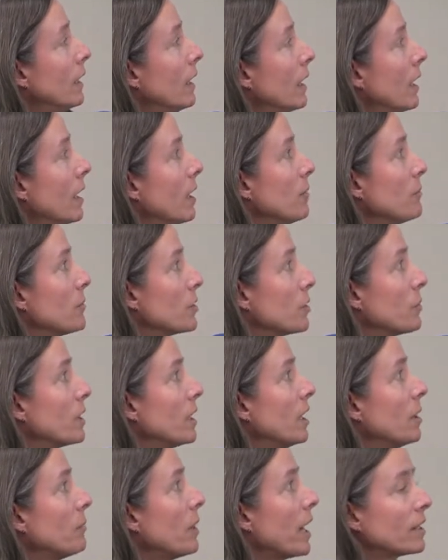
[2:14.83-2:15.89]
So with
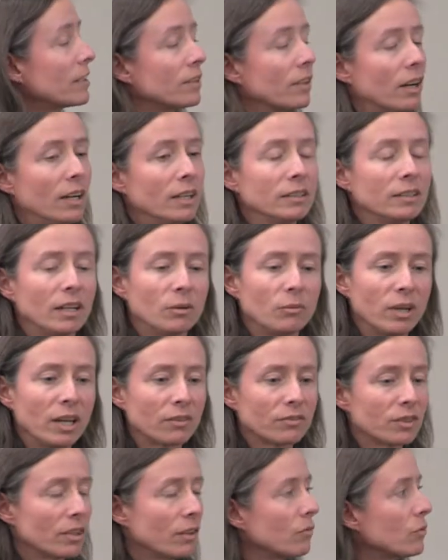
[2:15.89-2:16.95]
ChemAxon, we
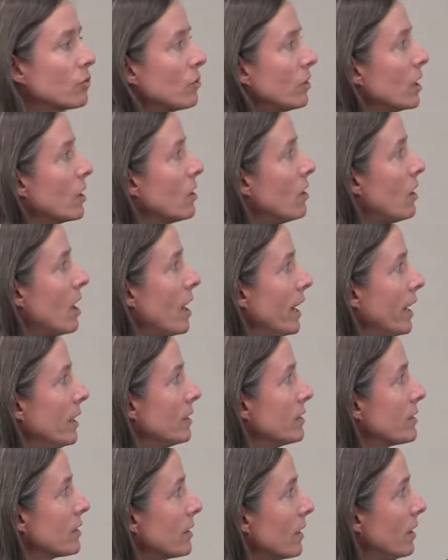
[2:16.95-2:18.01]
have several joint clients.